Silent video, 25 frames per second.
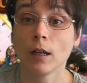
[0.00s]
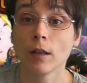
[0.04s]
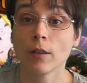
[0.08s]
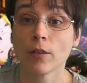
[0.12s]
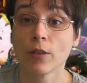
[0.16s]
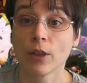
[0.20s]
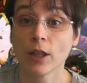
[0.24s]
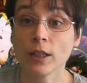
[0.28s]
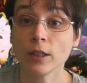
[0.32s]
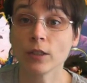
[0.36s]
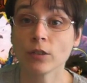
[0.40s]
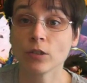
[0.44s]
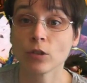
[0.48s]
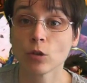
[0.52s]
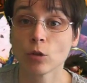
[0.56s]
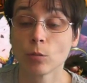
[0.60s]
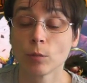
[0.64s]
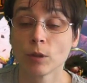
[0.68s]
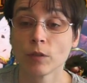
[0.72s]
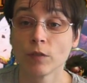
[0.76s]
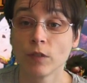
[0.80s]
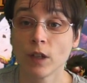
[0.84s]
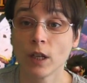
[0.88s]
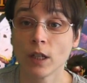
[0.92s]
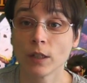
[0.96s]
Thunderstorm
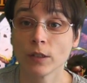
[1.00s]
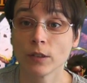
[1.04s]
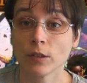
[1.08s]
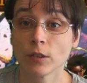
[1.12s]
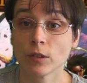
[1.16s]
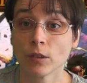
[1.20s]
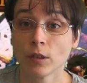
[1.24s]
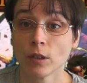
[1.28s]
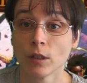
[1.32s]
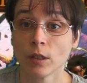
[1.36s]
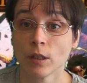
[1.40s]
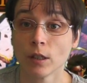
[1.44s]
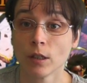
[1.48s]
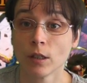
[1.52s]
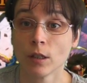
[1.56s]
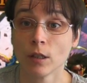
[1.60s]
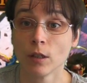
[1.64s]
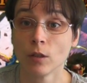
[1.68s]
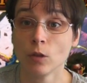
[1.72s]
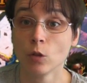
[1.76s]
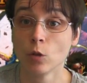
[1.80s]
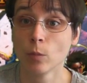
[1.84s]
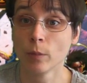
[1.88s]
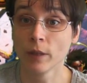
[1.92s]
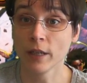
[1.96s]
Advance
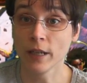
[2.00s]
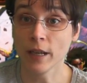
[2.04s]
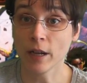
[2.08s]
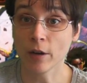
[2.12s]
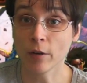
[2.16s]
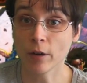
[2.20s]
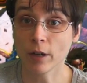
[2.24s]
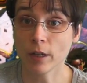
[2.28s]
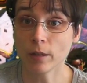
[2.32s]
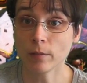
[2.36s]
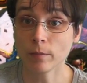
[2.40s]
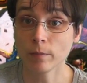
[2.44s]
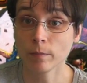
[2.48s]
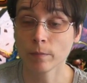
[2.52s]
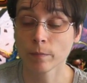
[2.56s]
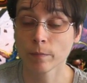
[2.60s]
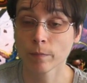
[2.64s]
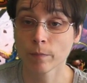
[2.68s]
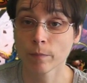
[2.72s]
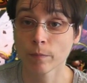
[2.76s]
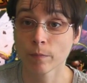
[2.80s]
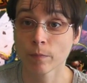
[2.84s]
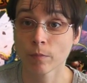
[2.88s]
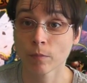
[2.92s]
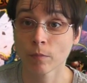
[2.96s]
Numenera,
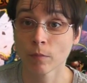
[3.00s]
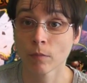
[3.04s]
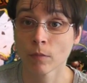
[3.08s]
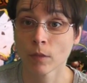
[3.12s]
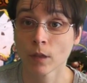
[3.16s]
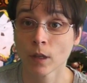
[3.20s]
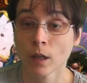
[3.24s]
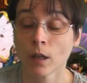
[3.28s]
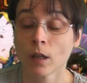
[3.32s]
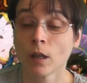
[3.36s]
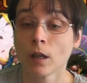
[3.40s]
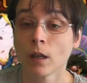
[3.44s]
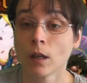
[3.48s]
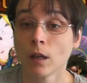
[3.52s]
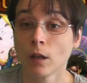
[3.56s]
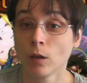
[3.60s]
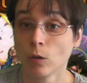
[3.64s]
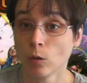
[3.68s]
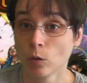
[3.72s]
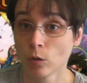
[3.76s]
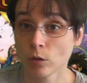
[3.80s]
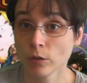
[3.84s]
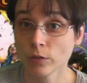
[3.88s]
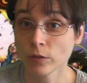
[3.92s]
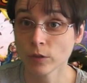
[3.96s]

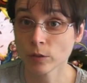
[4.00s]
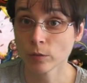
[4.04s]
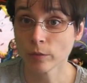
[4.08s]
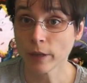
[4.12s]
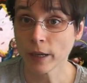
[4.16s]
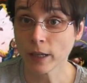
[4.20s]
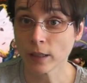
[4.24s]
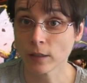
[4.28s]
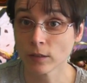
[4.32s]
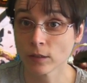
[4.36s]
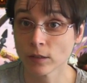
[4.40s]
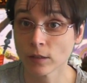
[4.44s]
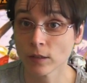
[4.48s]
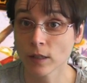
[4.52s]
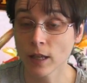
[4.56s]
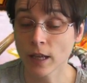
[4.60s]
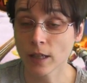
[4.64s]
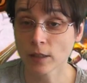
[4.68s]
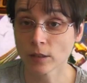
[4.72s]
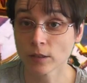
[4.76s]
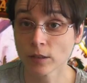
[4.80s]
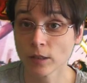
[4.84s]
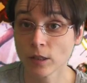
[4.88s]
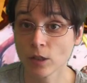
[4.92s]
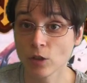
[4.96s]
Lord of the Rings, the
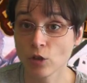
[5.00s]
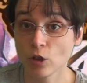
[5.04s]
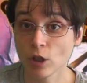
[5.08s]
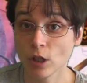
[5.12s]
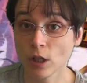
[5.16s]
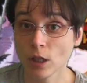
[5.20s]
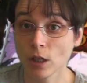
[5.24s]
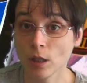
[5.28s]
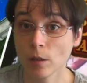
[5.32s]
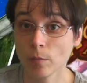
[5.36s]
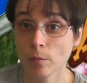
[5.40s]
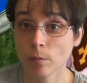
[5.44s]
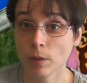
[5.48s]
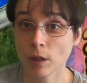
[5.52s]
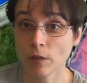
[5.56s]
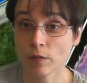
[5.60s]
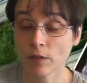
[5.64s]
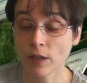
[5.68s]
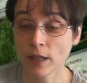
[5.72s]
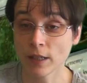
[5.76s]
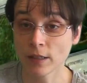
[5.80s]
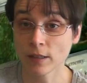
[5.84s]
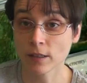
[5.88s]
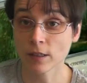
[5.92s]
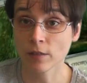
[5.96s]
LCG by
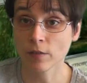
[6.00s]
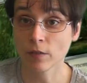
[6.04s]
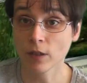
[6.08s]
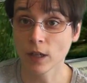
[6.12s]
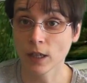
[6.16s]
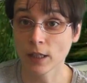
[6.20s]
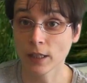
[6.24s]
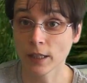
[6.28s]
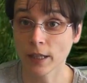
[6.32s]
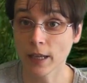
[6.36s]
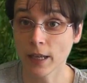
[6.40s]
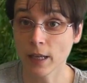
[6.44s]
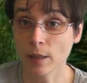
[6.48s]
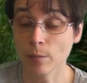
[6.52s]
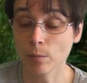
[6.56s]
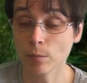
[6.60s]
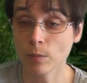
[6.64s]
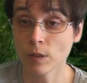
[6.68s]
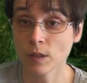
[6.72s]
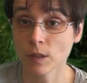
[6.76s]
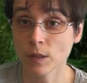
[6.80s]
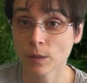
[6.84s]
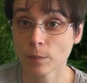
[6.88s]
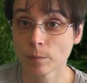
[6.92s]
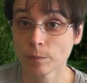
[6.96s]
Fantasy Flight
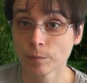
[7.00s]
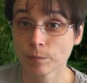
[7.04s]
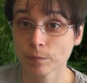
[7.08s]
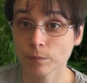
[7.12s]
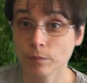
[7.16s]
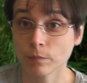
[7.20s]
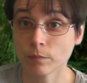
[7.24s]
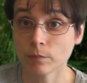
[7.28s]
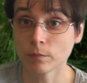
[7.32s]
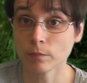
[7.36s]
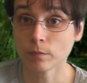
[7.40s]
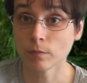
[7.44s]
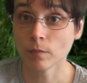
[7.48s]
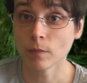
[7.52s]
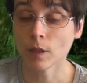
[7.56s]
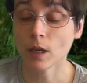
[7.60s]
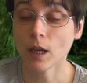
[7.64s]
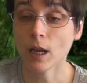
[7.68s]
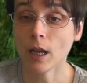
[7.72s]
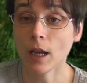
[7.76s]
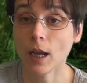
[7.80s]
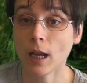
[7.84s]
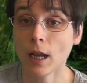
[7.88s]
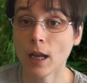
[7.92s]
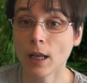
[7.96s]
Games,
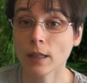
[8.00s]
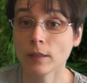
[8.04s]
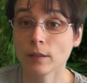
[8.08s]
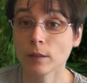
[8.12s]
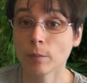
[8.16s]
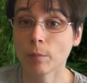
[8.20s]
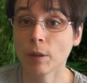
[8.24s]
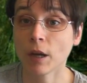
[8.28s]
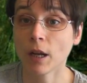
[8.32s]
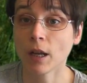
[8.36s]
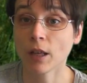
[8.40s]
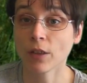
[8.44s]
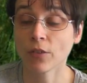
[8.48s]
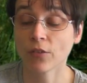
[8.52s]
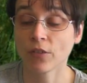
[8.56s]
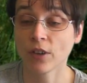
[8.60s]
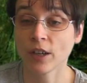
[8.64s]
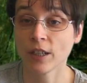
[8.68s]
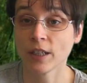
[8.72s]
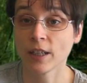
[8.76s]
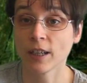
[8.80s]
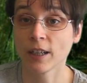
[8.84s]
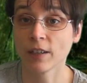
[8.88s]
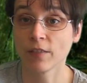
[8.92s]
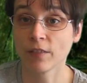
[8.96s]
and the
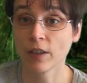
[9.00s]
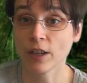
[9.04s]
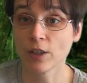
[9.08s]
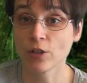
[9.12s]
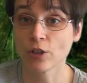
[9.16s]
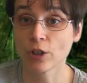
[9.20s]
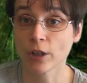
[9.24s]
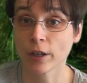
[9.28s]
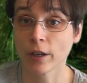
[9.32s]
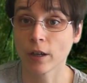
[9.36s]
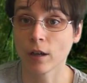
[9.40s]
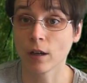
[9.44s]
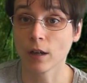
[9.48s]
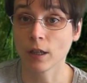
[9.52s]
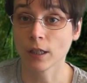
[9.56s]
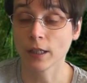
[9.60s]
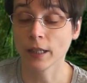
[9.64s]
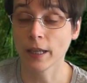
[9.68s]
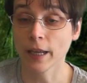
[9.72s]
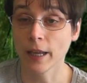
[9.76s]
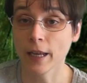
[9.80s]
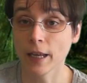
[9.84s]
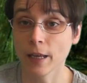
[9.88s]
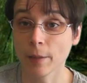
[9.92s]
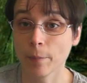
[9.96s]
Pathfinder Adventure card
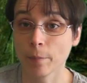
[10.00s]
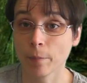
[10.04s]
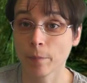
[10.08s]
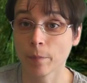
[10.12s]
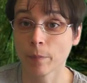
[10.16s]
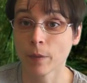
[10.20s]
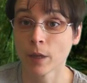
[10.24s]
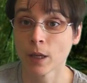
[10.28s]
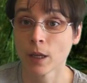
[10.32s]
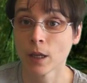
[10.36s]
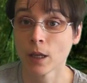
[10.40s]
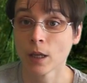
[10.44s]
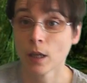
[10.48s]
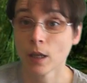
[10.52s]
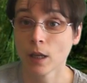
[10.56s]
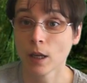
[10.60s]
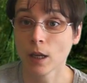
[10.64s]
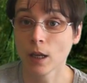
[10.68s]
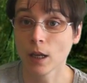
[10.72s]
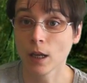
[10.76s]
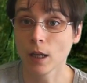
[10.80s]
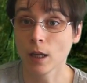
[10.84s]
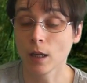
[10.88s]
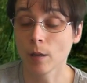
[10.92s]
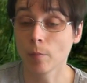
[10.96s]
game
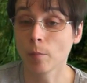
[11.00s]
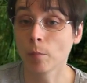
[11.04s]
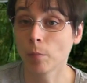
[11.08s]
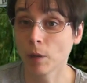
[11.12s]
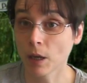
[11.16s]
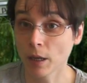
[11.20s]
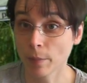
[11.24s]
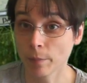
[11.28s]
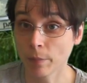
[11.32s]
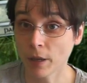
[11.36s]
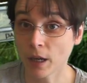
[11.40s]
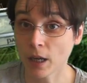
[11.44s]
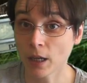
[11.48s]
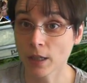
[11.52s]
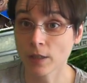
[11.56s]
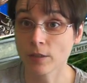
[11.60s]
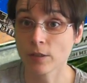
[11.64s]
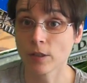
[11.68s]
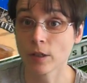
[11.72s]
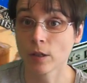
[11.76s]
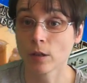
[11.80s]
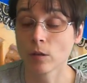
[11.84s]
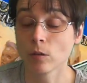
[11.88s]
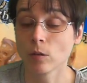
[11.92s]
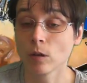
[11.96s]
by
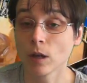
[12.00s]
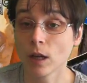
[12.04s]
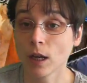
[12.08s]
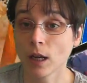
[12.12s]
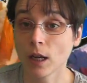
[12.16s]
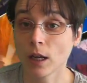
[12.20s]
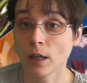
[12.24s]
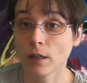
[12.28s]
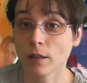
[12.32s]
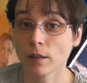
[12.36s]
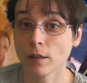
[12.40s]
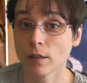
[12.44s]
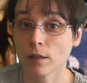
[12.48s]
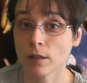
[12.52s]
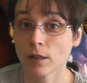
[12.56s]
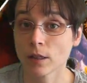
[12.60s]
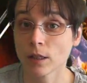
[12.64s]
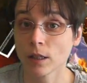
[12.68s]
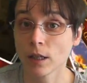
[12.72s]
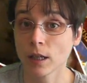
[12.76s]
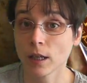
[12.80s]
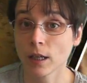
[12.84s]
Paizo, and